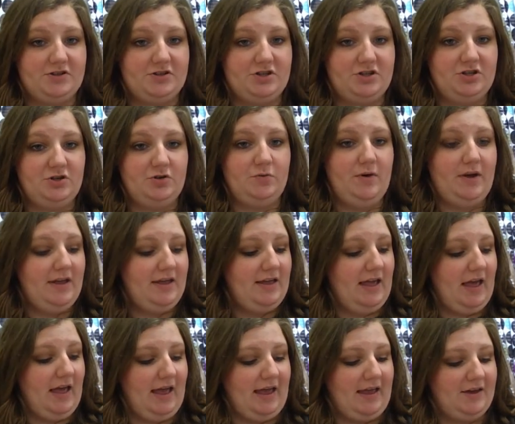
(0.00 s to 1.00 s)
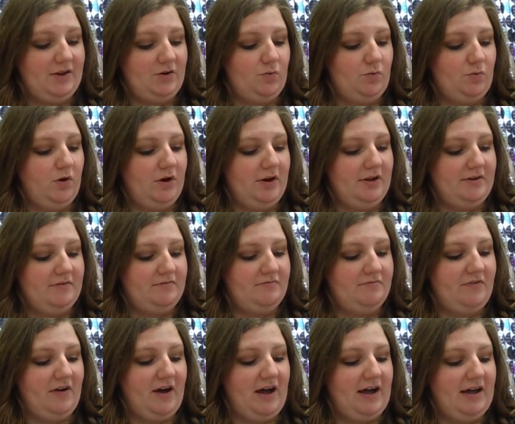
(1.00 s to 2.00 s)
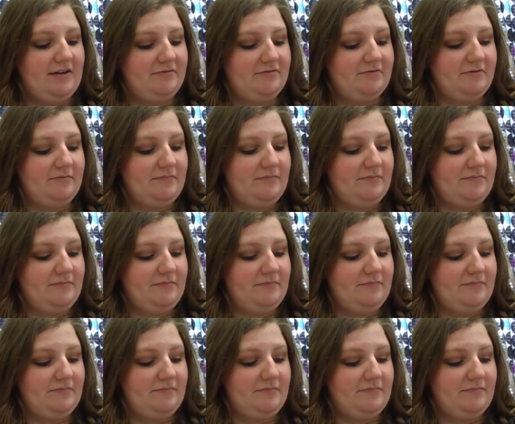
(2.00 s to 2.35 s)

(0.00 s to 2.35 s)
2 and 1, 5.